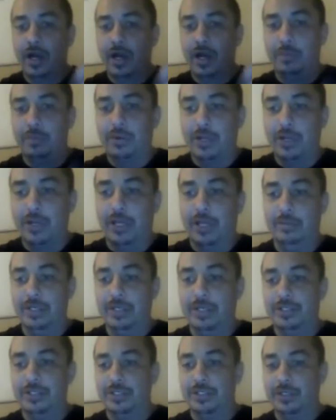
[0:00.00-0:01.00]
upload an
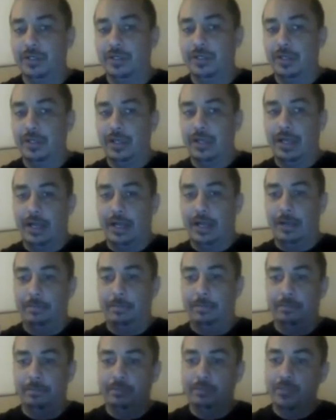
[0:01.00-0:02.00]
image,
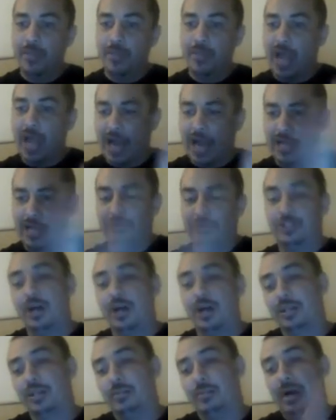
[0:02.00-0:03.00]
um, as we
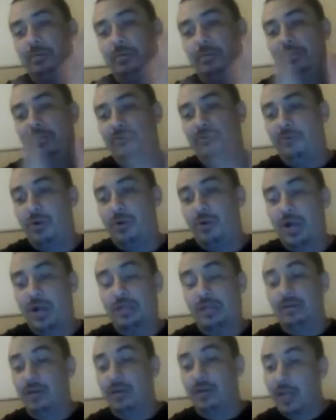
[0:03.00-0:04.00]
talked about before
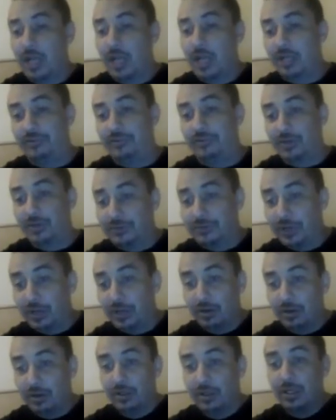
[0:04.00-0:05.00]
on the first
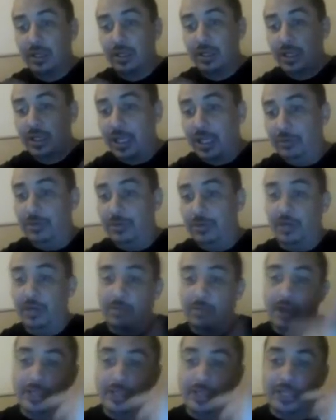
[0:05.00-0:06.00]
video, we talked
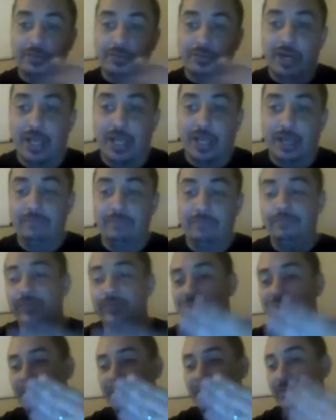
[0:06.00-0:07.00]
about that you want to
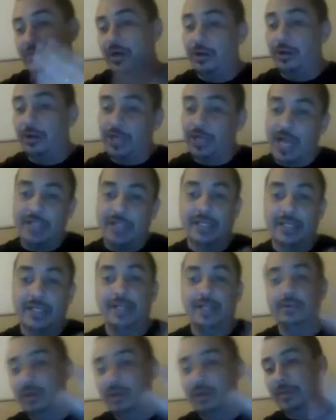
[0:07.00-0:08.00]
separate all your
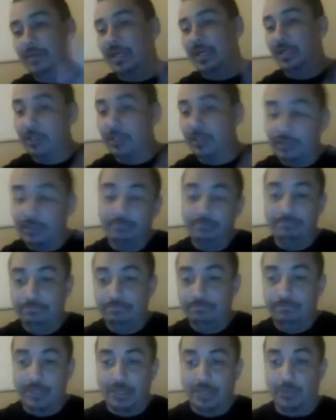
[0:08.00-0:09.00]
content. You want to make it look
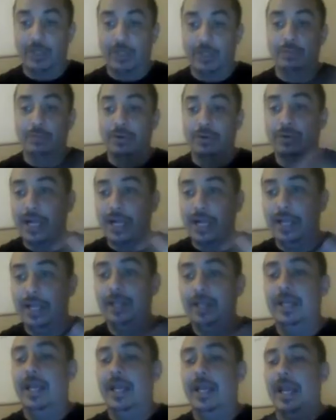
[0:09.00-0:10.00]
readable, right?
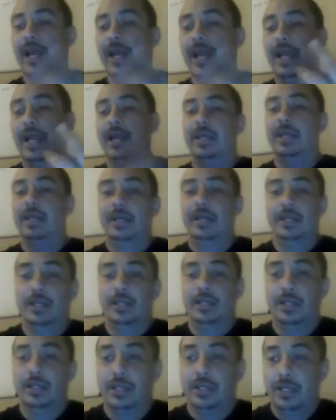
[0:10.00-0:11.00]
And
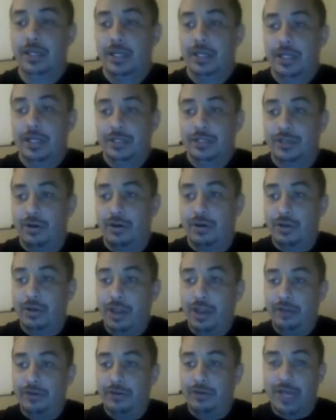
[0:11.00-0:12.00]
so
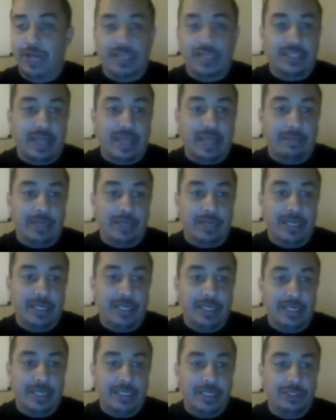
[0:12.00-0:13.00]
your next step
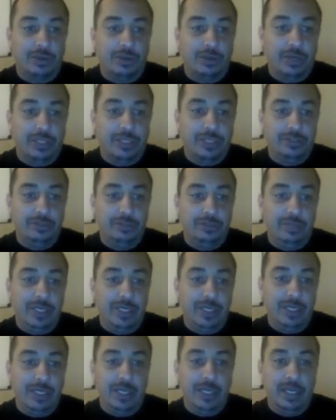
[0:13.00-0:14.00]
is going to
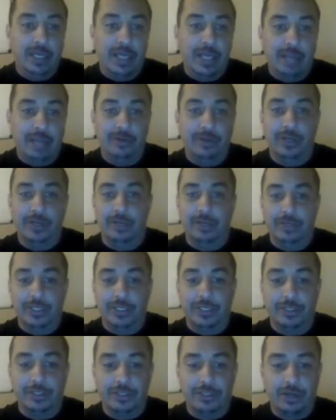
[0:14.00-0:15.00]
be naming your
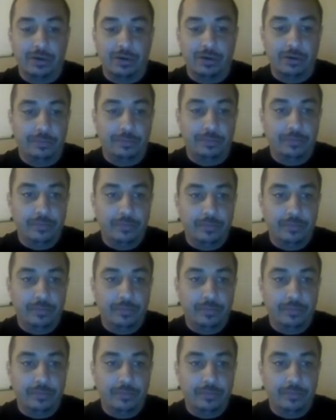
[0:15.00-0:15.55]
images. So